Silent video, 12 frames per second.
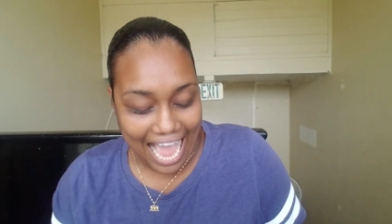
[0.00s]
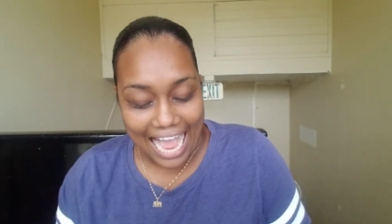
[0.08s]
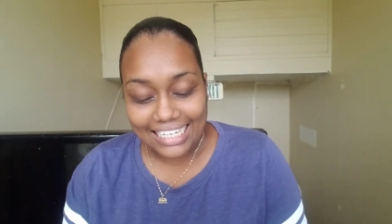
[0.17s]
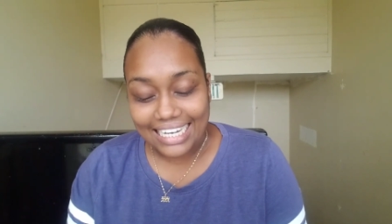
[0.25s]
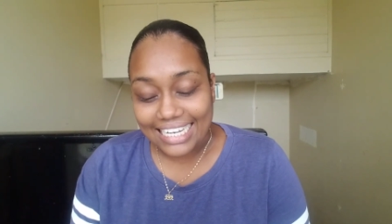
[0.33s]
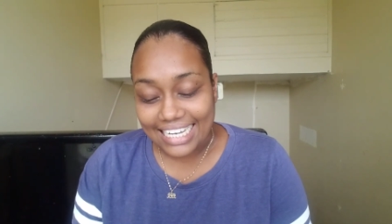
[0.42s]

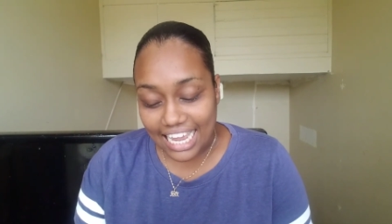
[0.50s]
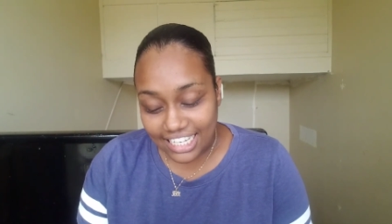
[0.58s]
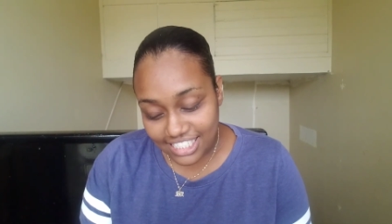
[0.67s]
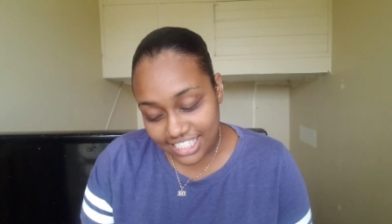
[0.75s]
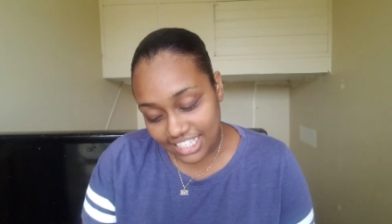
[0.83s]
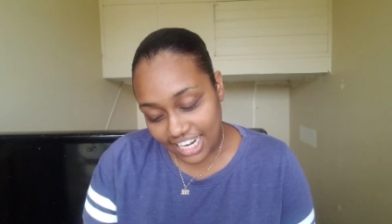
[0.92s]
and the
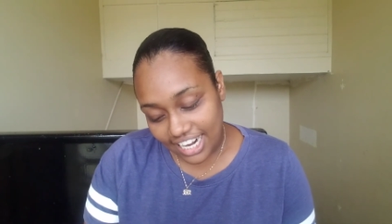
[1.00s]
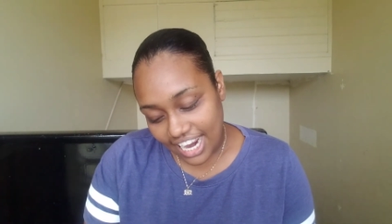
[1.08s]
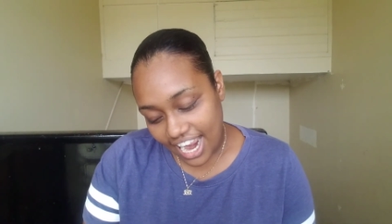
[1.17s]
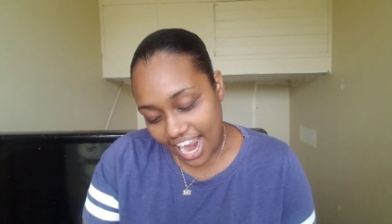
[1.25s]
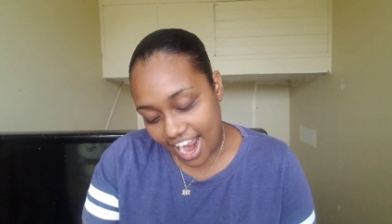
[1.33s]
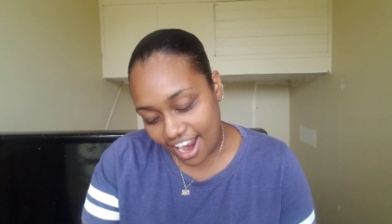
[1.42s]
next thing that
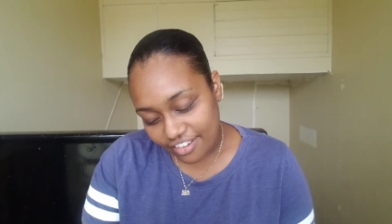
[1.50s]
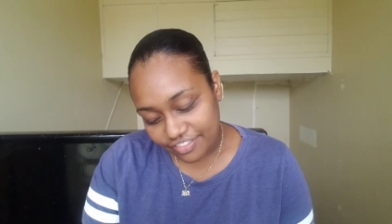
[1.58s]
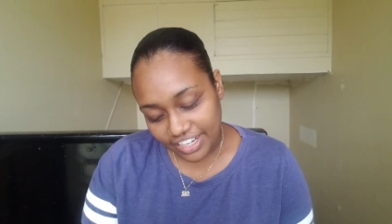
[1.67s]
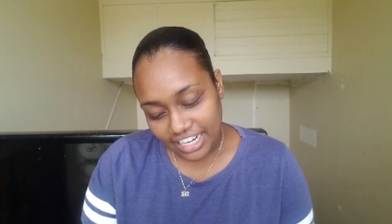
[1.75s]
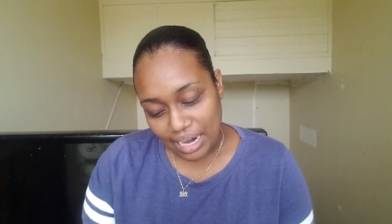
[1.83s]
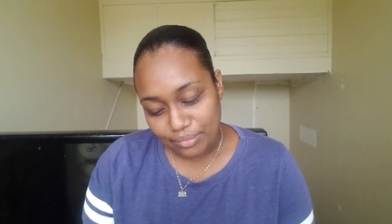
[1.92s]
I
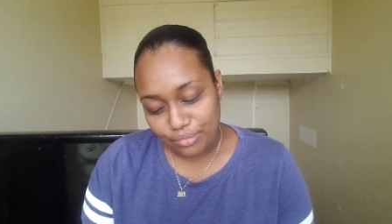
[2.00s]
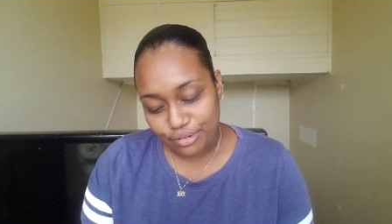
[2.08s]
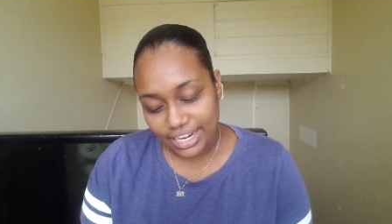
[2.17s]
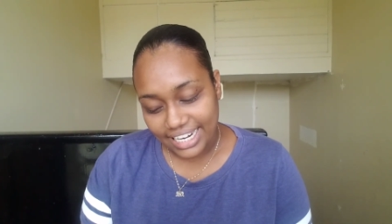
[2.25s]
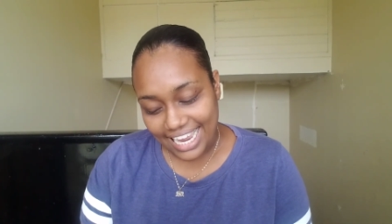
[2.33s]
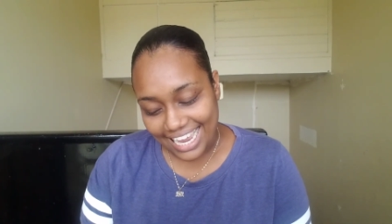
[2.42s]
have that I'm
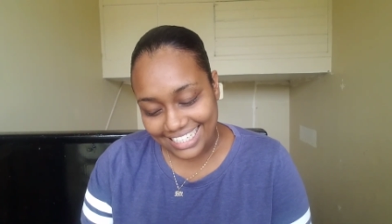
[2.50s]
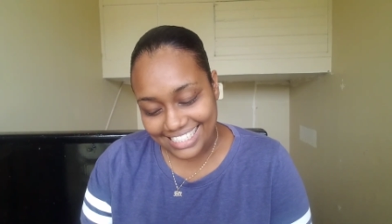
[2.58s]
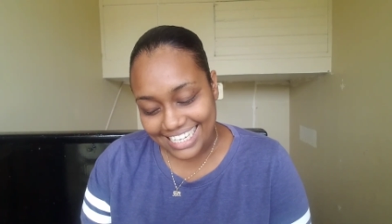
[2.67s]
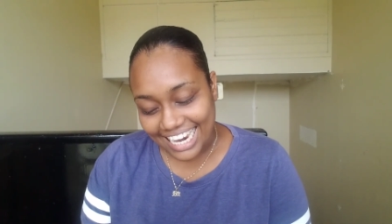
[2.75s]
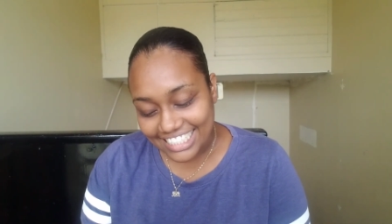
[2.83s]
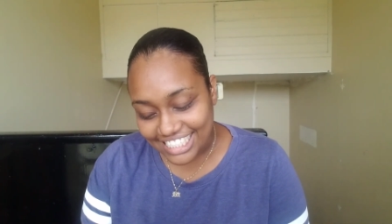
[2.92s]
really
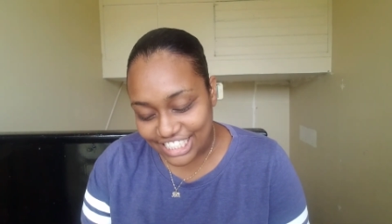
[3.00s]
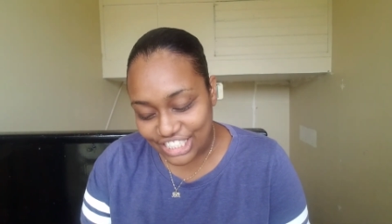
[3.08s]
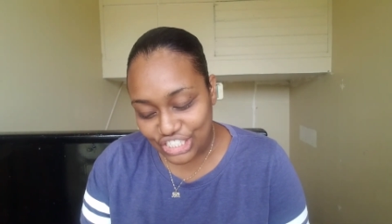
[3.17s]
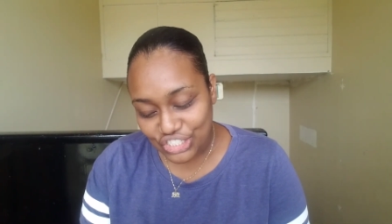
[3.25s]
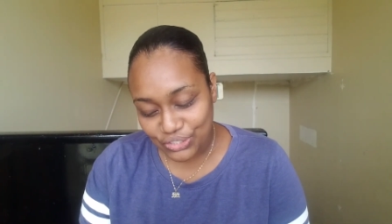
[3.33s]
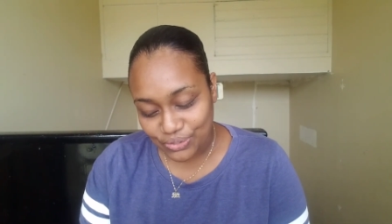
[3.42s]
excited
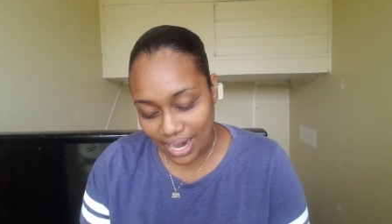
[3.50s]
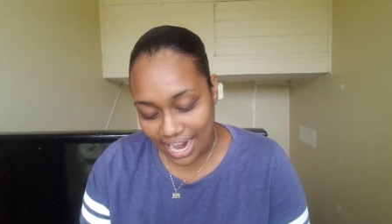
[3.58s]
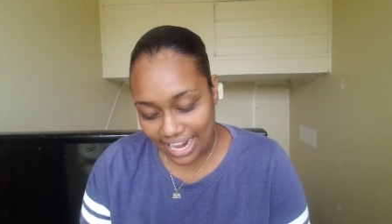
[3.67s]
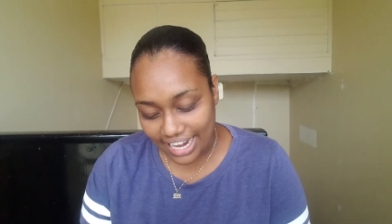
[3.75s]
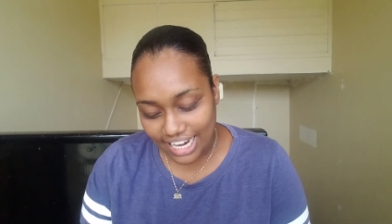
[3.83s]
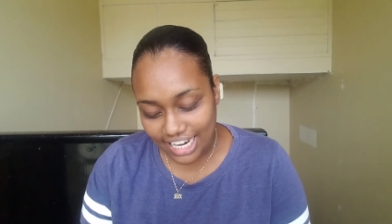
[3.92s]
to
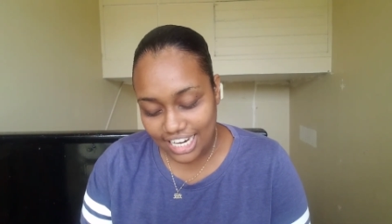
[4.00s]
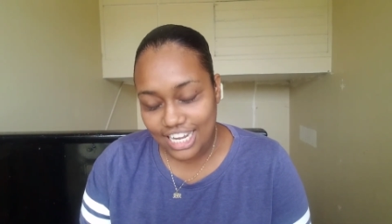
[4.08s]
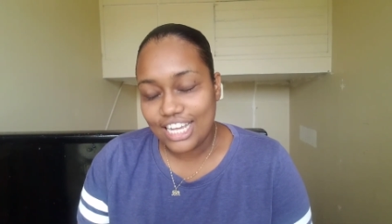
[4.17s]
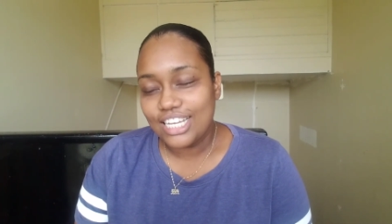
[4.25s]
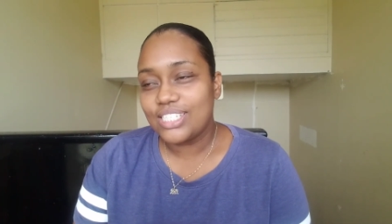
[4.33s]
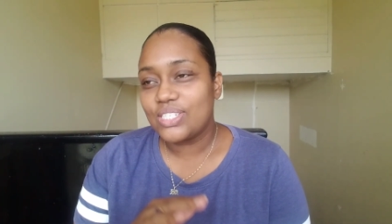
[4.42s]
try
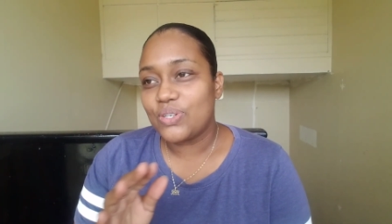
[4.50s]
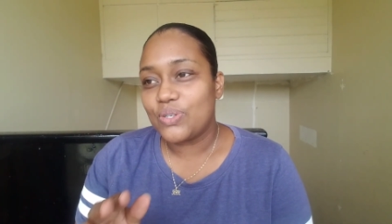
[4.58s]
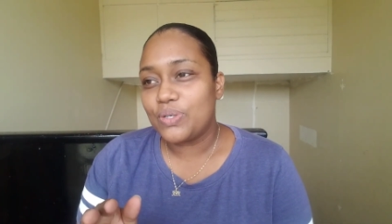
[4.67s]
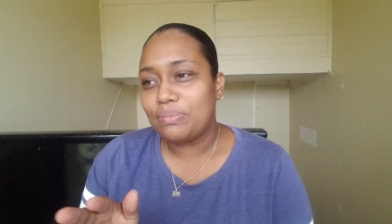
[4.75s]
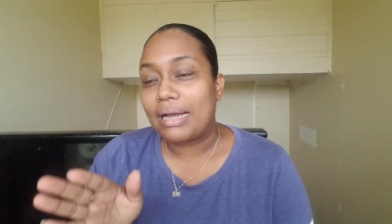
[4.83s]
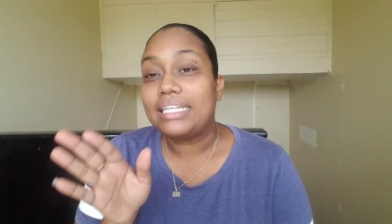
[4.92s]

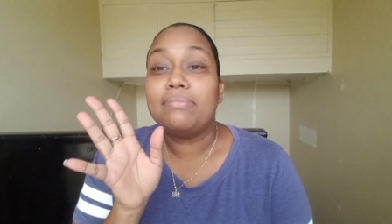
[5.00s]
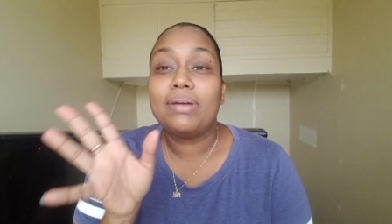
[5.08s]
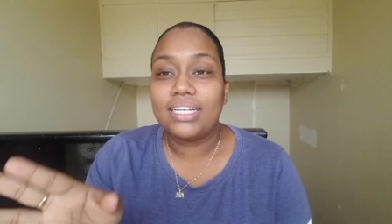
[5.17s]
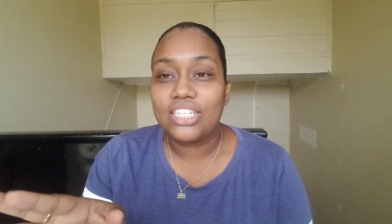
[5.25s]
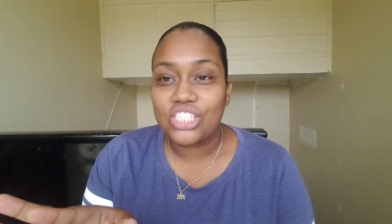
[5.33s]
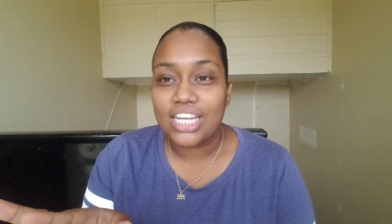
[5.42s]
so my deep
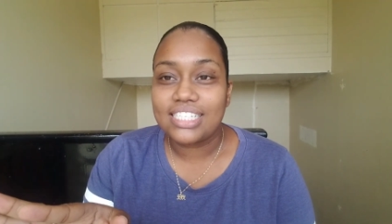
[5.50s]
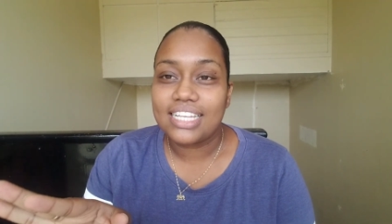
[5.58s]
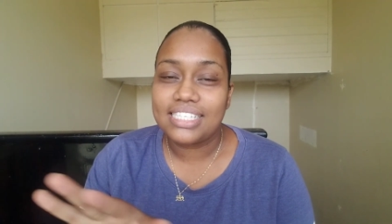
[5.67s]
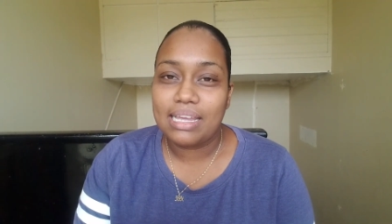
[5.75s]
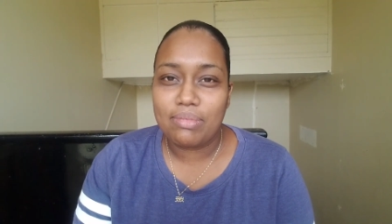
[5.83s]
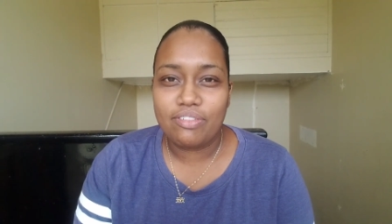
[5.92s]
conditioner as I
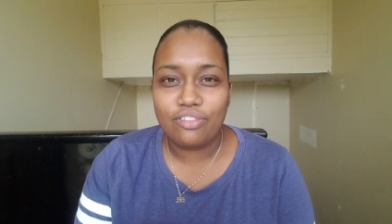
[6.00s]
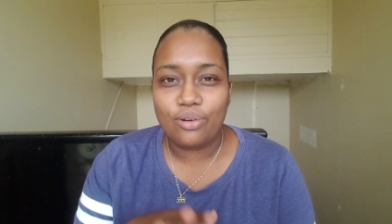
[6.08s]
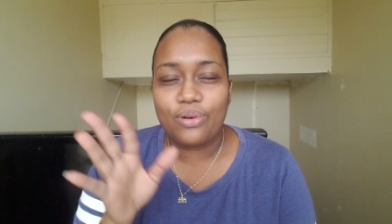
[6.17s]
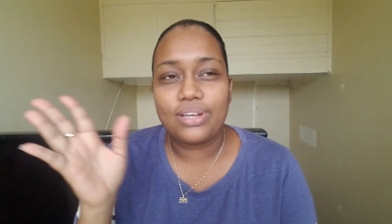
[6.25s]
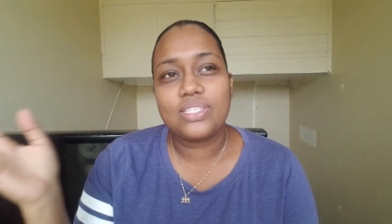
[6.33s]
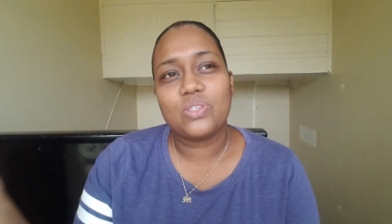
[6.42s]
said
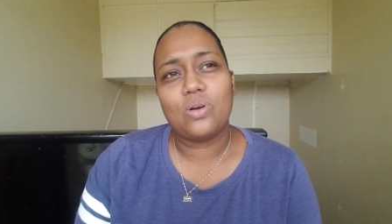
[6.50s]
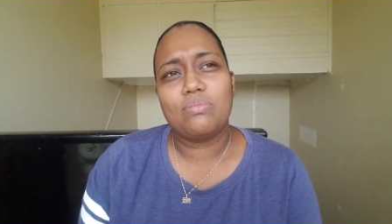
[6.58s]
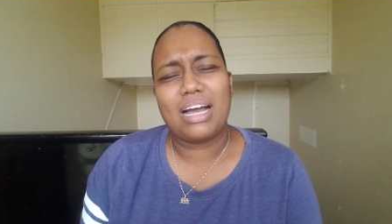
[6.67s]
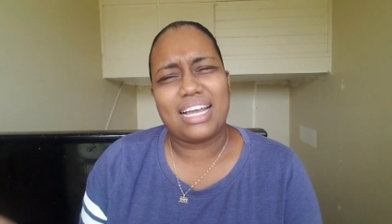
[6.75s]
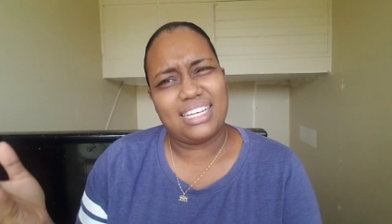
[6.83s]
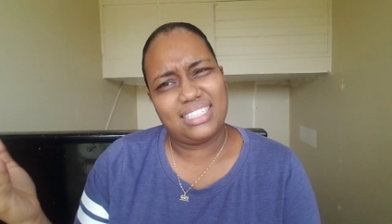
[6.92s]
before it's all um,